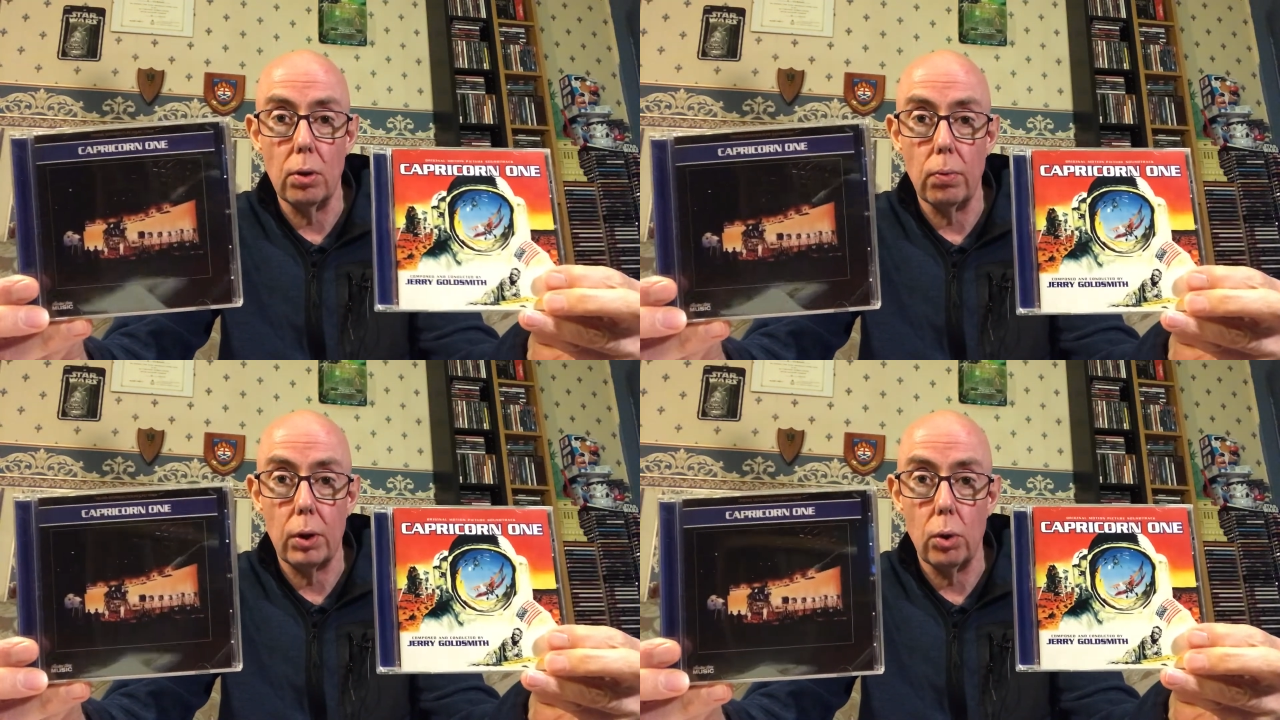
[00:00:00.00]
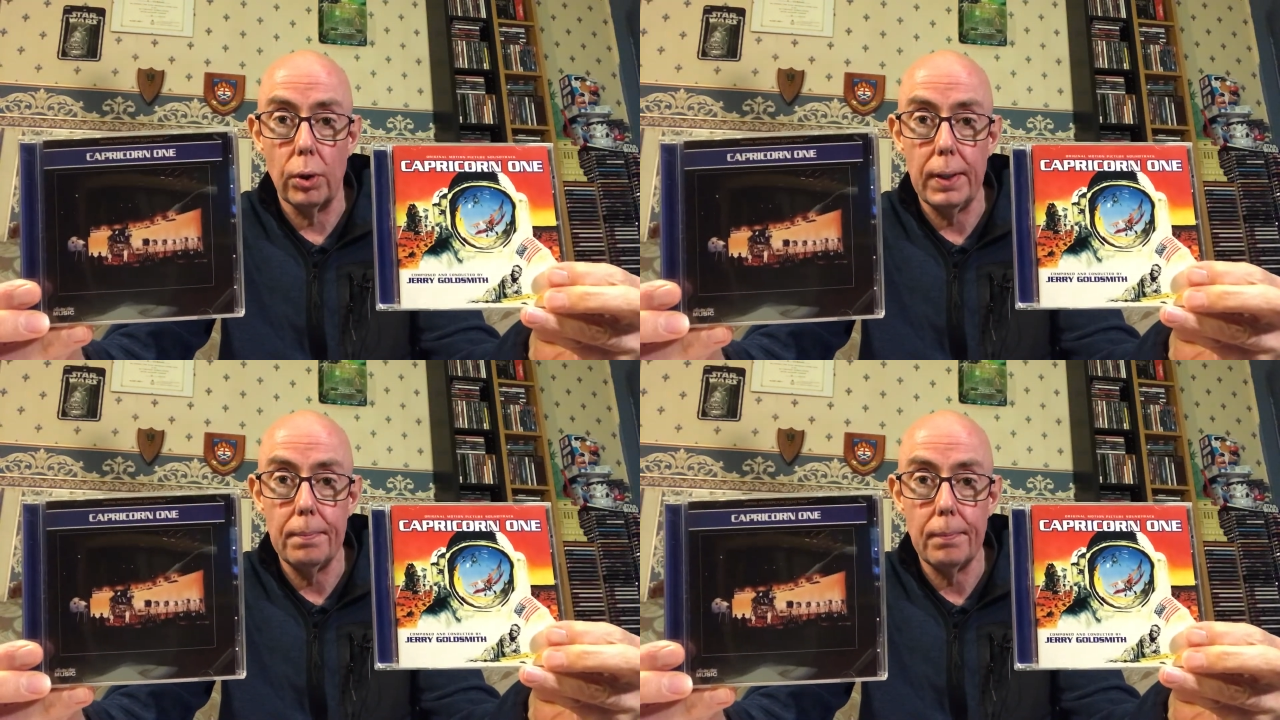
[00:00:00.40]

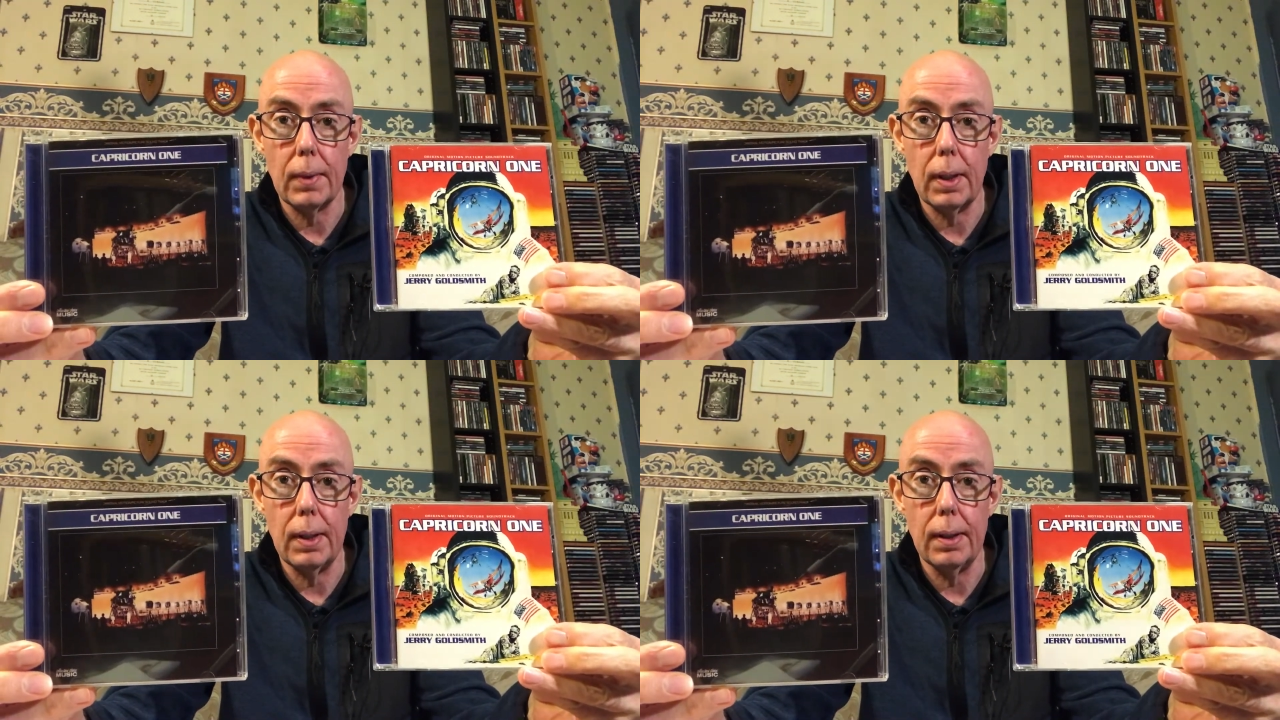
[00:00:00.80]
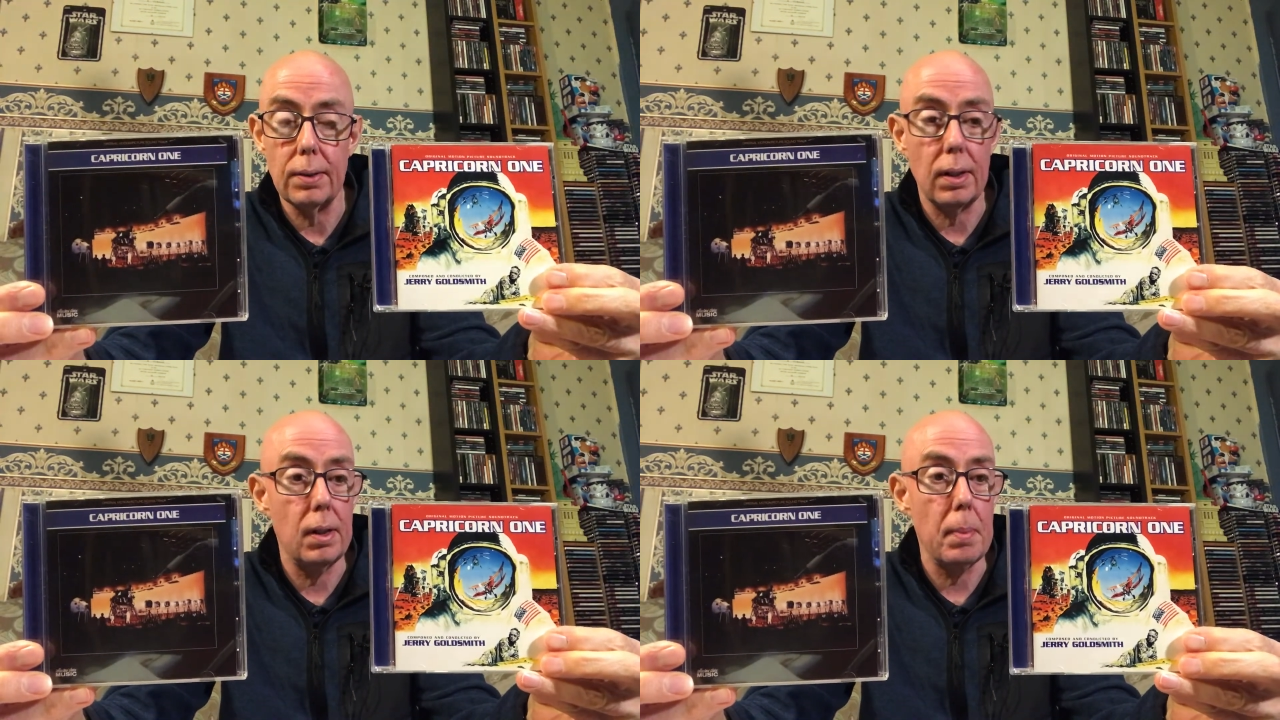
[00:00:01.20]
recording
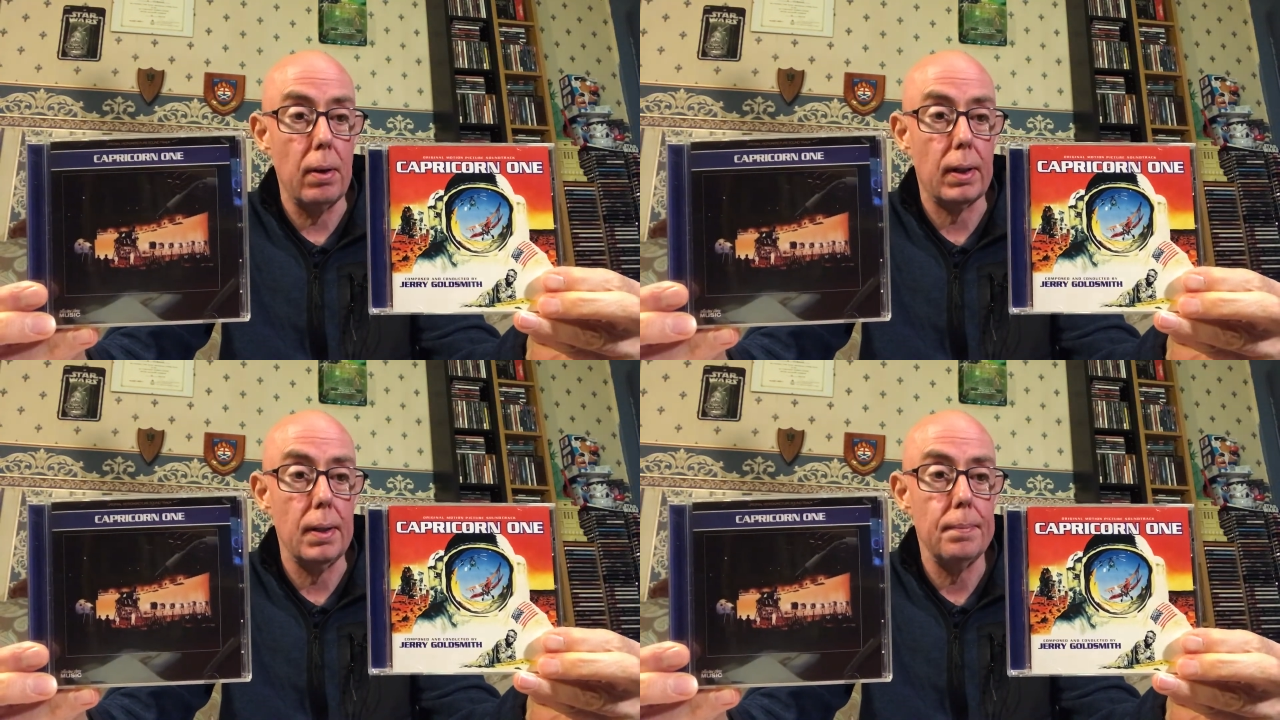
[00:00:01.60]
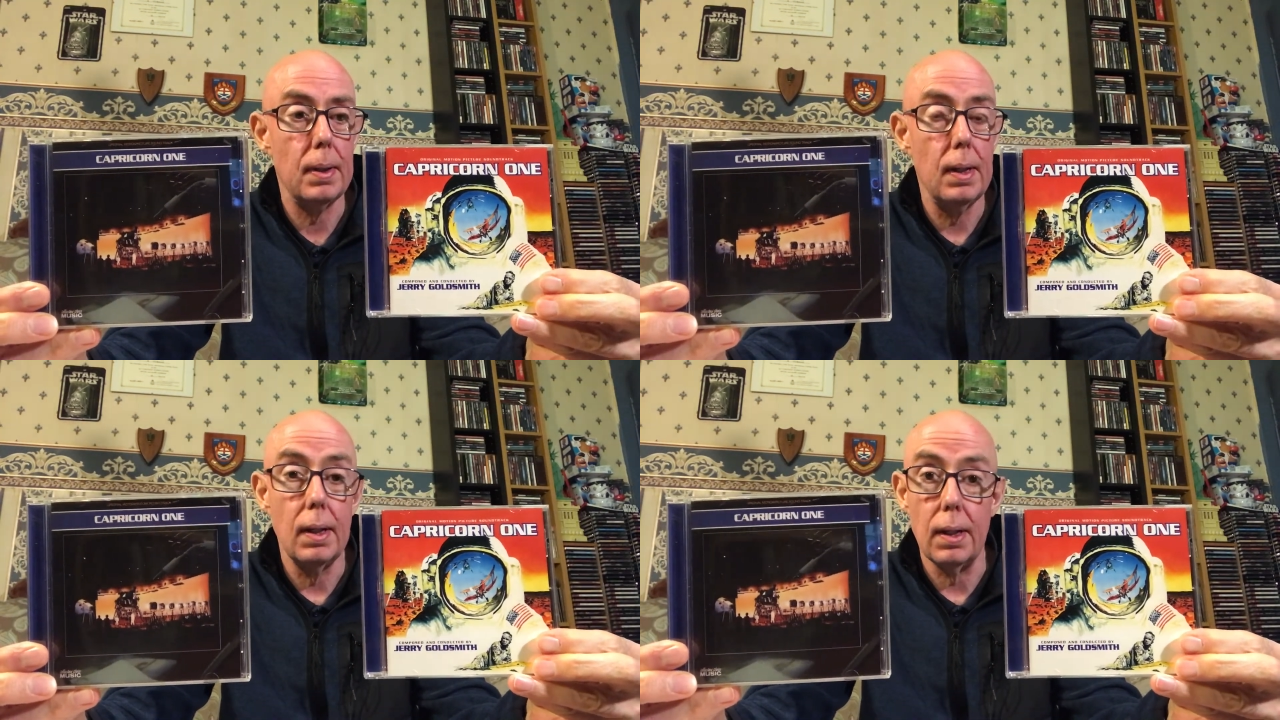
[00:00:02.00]
done in America,
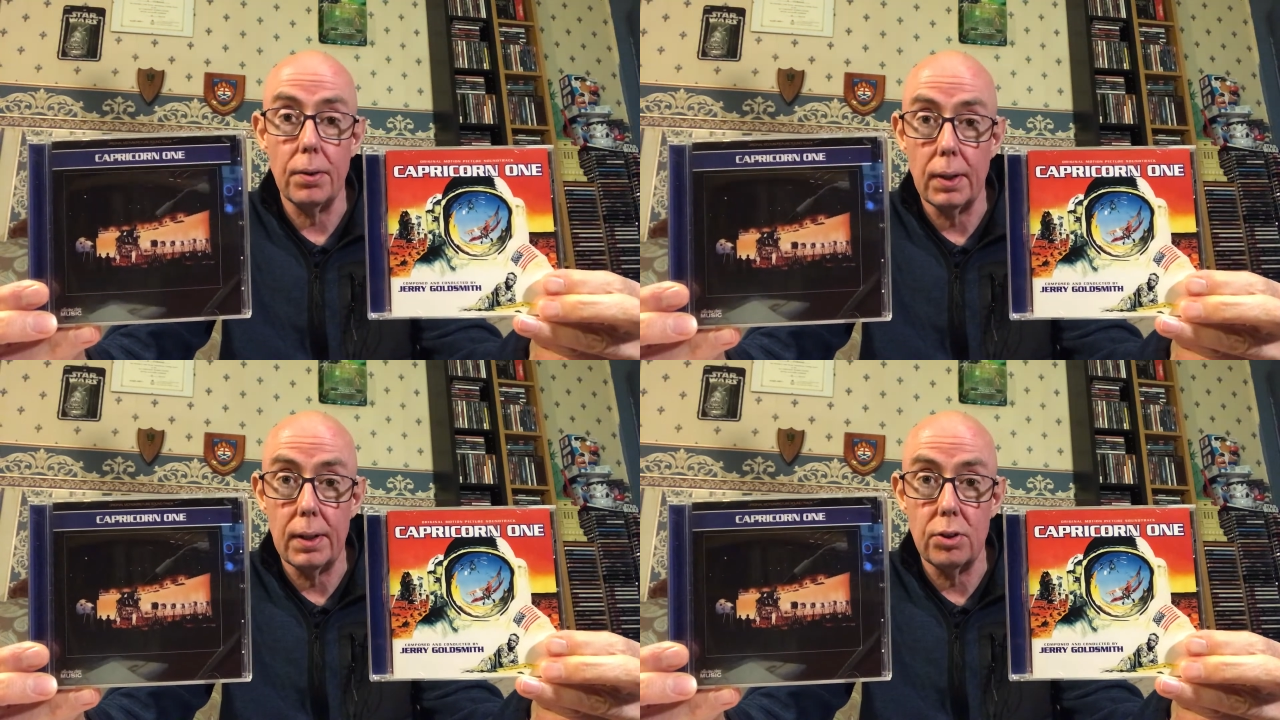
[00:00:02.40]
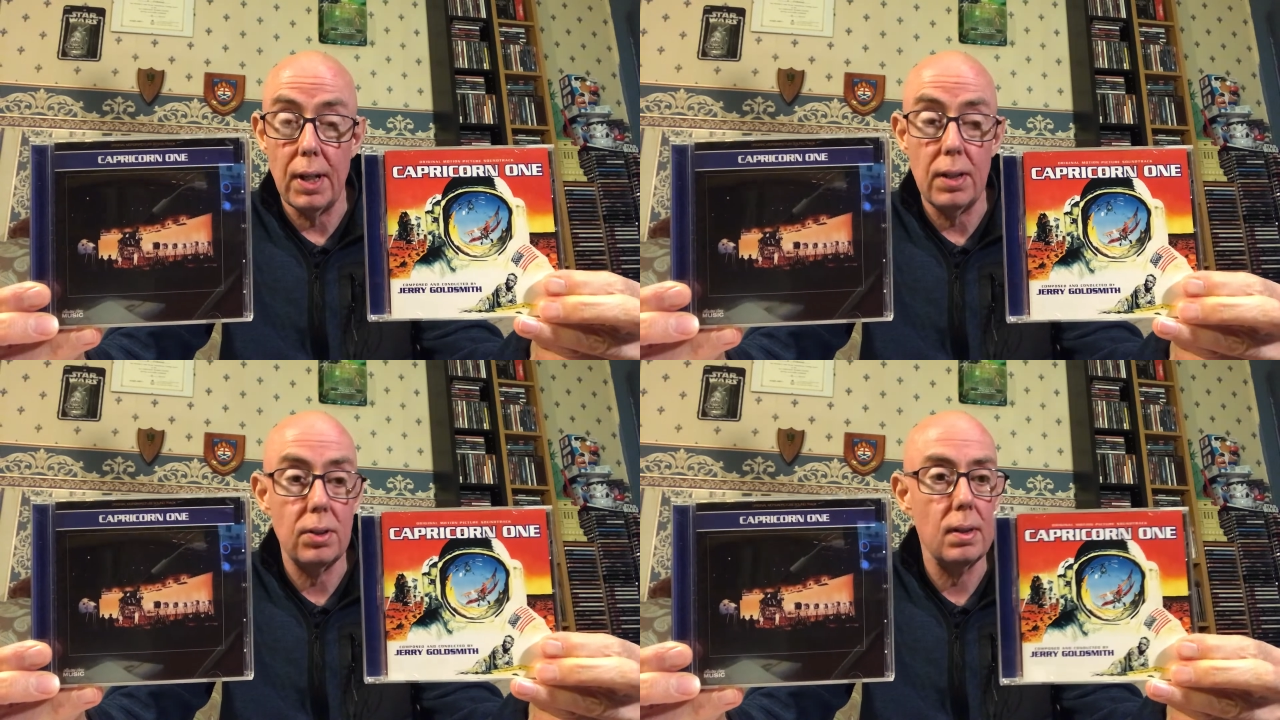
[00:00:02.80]
United
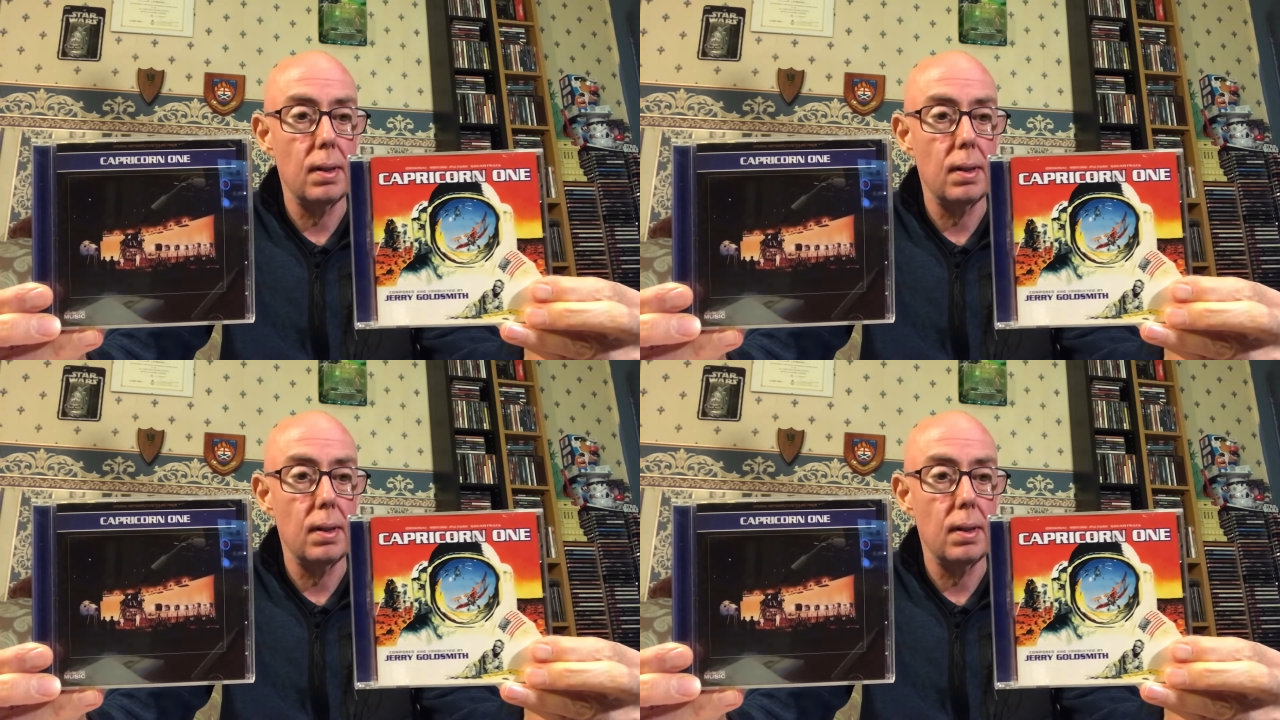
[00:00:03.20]
States.